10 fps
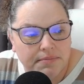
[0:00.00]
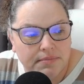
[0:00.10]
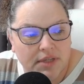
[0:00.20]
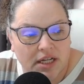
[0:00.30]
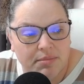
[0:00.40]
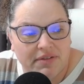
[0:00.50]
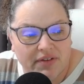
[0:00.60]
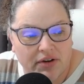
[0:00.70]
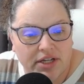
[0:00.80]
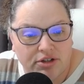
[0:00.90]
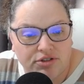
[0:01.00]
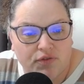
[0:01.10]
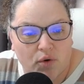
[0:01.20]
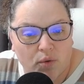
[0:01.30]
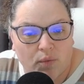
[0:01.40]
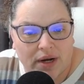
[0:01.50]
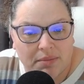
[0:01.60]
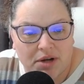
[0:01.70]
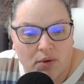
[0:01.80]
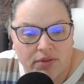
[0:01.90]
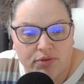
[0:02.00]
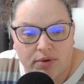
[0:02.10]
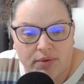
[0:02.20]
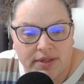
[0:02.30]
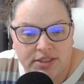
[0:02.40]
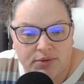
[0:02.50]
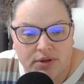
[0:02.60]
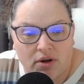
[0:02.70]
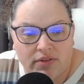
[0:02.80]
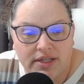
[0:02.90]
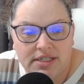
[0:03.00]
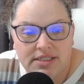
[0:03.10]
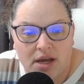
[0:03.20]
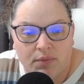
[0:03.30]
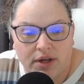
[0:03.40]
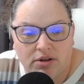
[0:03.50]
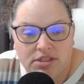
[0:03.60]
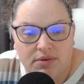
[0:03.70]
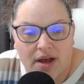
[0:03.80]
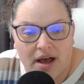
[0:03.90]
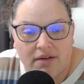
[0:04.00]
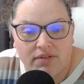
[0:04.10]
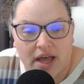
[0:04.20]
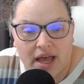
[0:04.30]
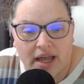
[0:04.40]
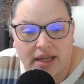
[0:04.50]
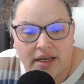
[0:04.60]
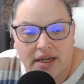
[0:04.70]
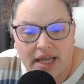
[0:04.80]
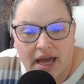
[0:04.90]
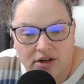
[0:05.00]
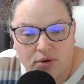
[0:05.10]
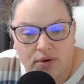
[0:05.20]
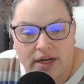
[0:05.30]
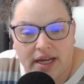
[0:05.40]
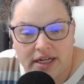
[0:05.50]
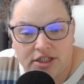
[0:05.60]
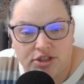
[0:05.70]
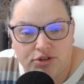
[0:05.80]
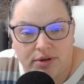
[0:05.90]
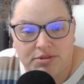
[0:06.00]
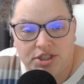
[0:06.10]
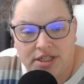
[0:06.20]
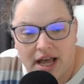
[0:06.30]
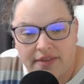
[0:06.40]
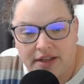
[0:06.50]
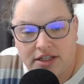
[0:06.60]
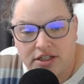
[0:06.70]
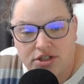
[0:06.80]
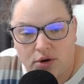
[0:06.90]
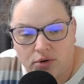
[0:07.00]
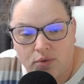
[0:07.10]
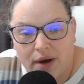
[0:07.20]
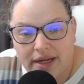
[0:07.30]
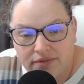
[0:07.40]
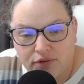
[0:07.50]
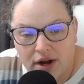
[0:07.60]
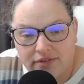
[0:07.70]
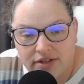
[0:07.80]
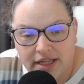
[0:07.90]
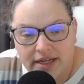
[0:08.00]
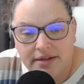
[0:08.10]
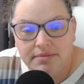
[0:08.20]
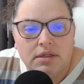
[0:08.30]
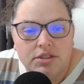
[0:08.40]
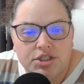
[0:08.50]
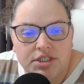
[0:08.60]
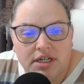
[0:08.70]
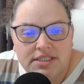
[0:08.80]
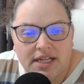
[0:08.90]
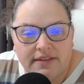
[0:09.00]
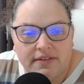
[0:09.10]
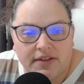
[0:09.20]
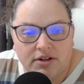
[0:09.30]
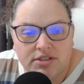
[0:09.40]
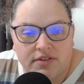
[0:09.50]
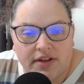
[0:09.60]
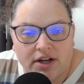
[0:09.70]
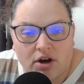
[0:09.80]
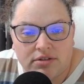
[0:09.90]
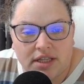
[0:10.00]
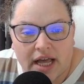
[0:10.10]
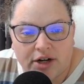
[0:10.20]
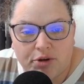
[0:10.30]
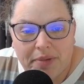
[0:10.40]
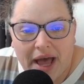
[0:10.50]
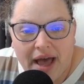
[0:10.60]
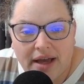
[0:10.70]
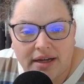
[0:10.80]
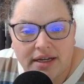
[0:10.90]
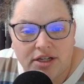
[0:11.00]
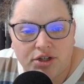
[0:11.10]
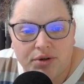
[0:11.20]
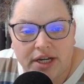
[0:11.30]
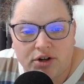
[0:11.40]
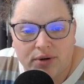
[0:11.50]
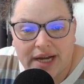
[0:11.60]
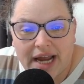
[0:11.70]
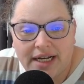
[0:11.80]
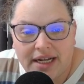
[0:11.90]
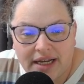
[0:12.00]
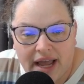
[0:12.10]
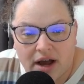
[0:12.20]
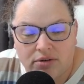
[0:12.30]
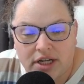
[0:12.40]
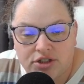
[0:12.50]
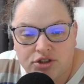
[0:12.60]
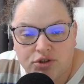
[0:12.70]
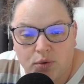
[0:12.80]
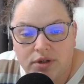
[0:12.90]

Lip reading: going to be very useful when I'm going through and doing all this. And we also have a category and a description and then the total weight for everything. She does say that there's a thing called Lighter Pack. You can create an account and store